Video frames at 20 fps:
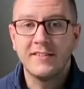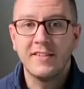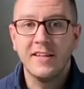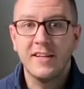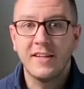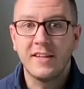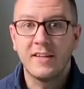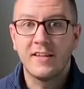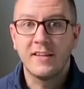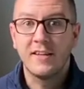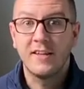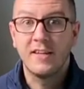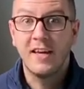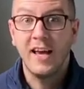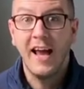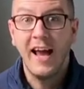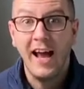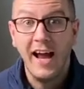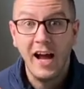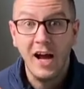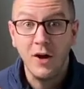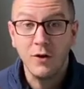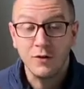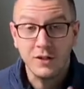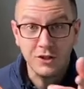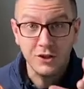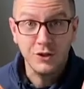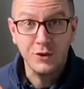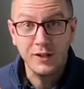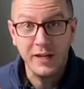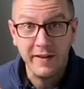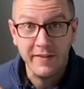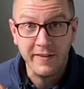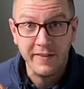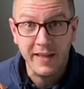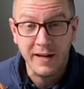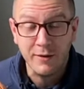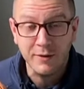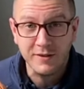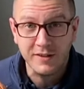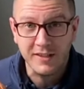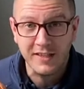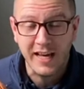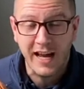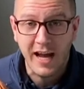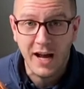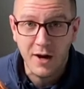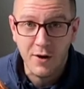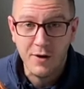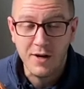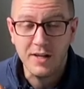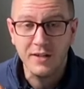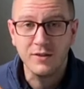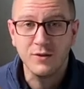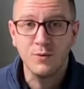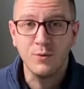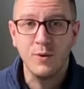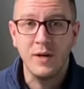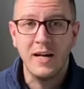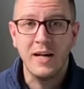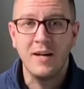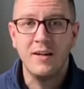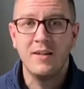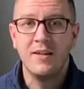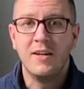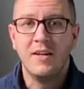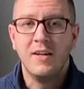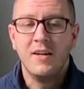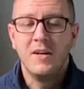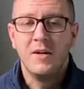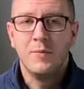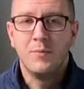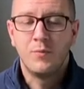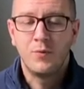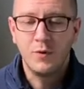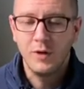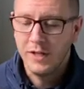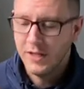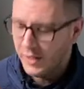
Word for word: a cow. Did you get that that was a cow as well? Brilliant.